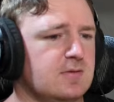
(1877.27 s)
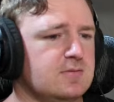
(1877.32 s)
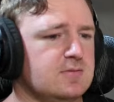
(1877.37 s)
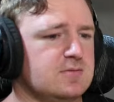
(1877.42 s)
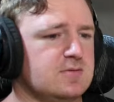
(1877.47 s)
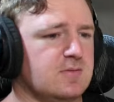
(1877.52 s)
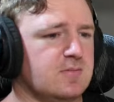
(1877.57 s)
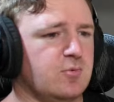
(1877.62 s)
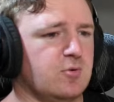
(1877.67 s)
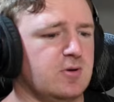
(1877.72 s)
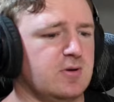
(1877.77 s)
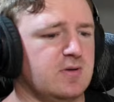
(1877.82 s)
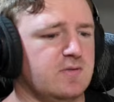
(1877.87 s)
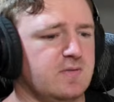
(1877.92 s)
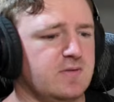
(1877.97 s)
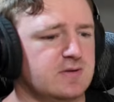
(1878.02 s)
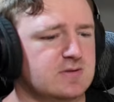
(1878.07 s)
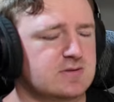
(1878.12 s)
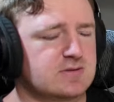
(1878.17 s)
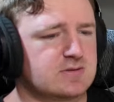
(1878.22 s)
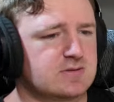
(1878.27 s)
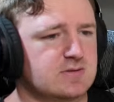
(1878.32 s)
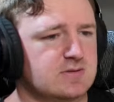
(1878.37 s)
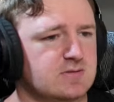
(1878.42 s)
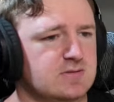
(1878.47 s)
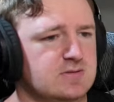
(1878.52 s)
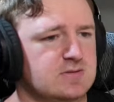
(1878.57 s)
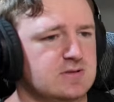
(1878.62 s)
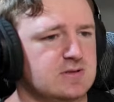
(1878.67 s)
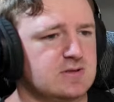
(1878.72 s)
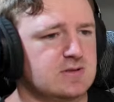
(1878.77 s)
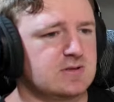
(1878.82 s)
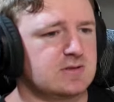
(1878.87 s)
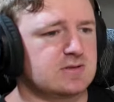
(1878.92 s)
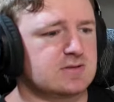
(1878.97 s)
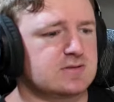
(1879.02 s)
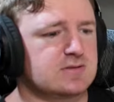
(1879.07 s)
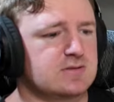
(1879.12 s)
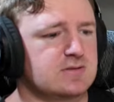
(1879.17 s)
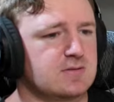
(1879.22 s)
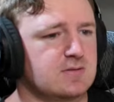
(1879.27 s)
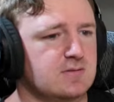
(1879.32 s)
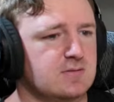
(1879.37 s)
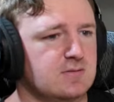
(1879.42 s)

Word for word: Trbojevic. Jeez.